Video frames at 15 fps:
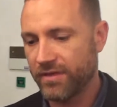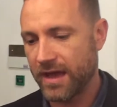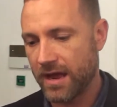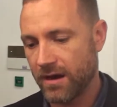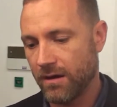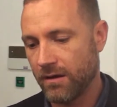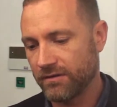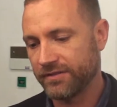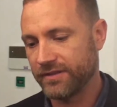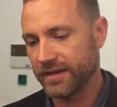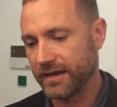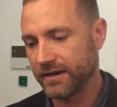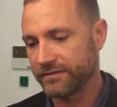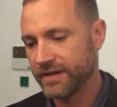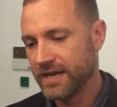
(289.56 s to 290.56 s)
that whole
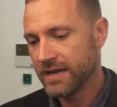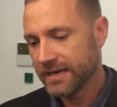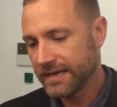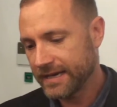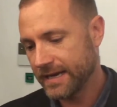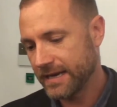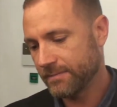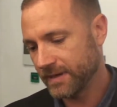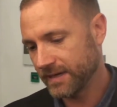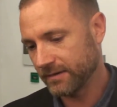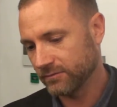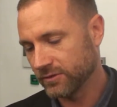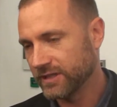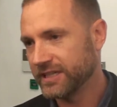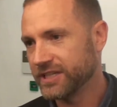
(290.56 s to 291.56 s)
thing of keeping it
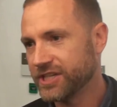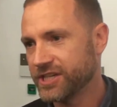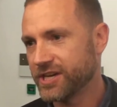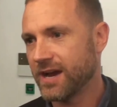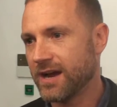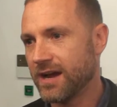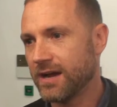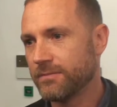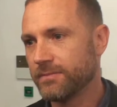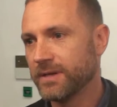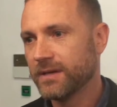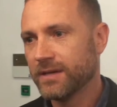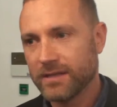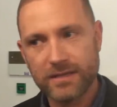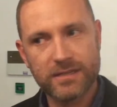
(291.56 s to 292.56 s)
really sharp
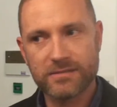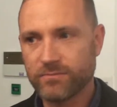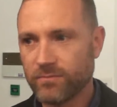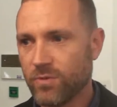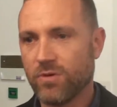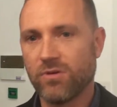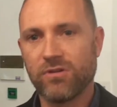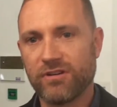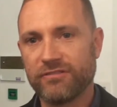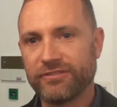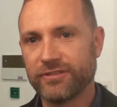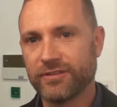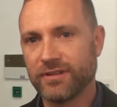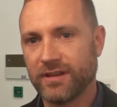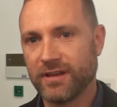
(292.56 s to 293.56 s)
is more
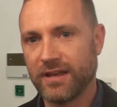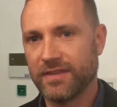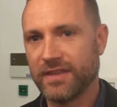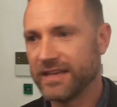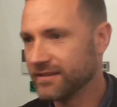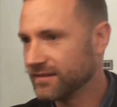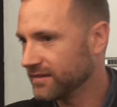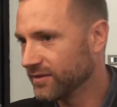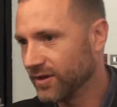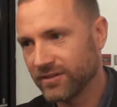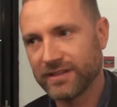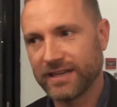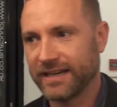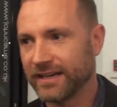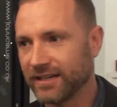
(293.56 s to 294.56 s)
often, and then not
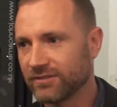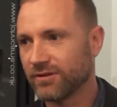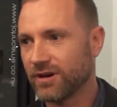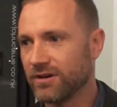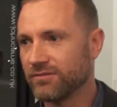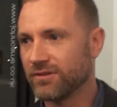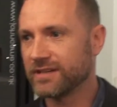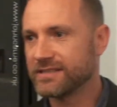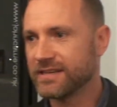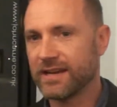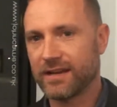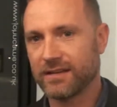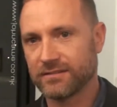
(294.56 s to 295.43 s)
letting it grow right out.